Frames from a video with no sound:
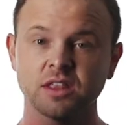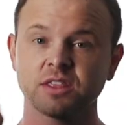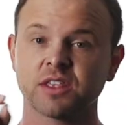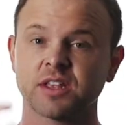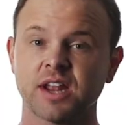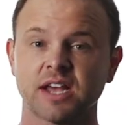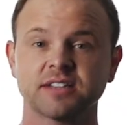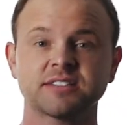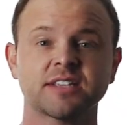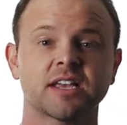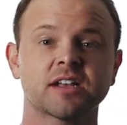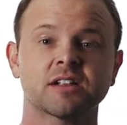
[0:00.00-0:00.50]

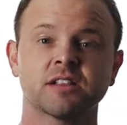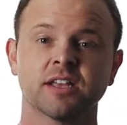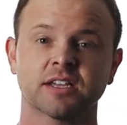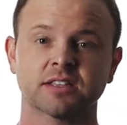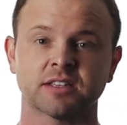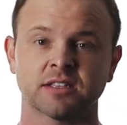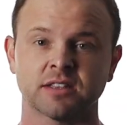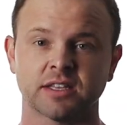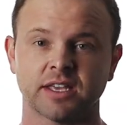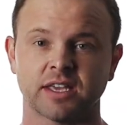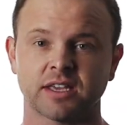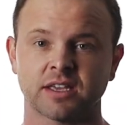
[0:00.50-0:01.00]
then I say click
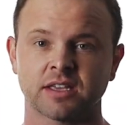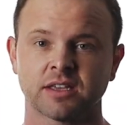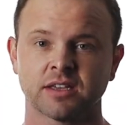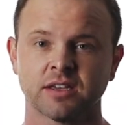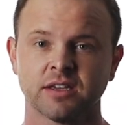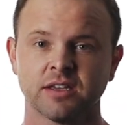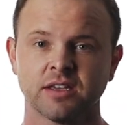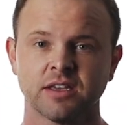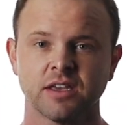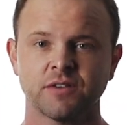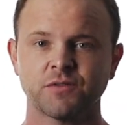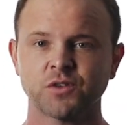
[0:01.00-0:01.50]
the link.
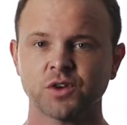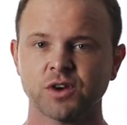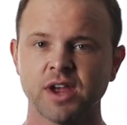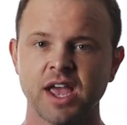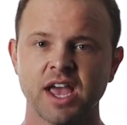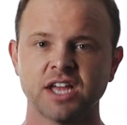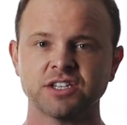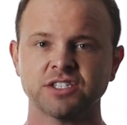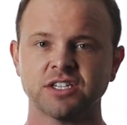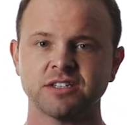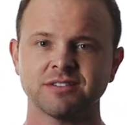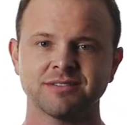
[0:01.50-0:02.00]
If you're
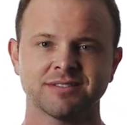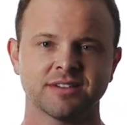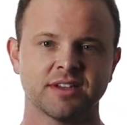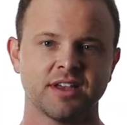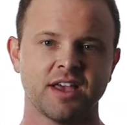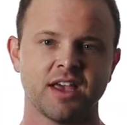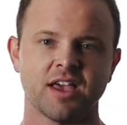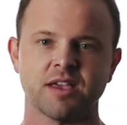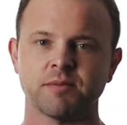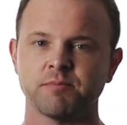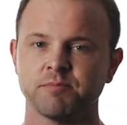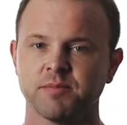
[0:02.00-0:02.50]
hedging,
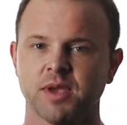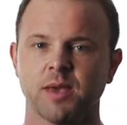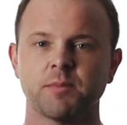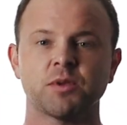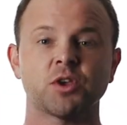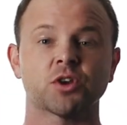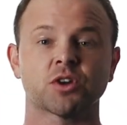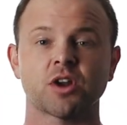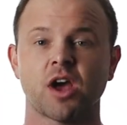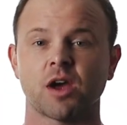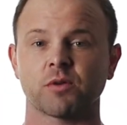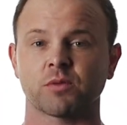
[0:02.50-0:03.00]
hey, maybe
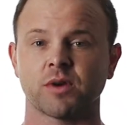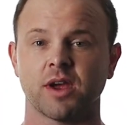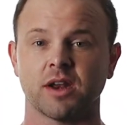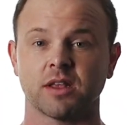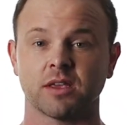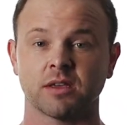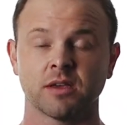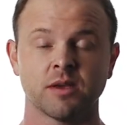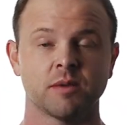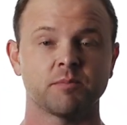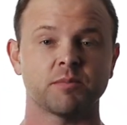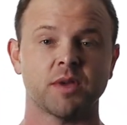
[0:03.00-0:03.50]
you're not
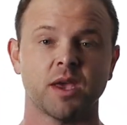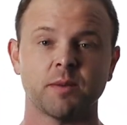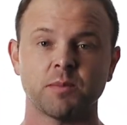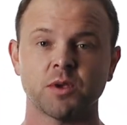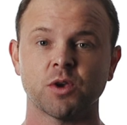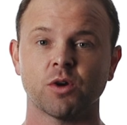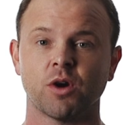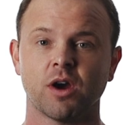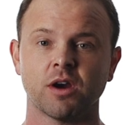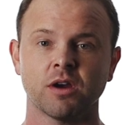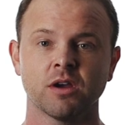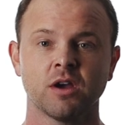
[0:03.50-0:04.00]
ready. Maybe
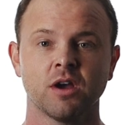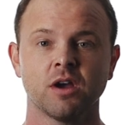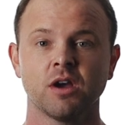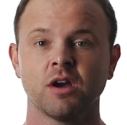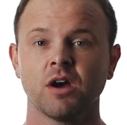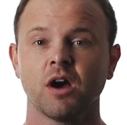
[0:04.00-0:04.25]
you are.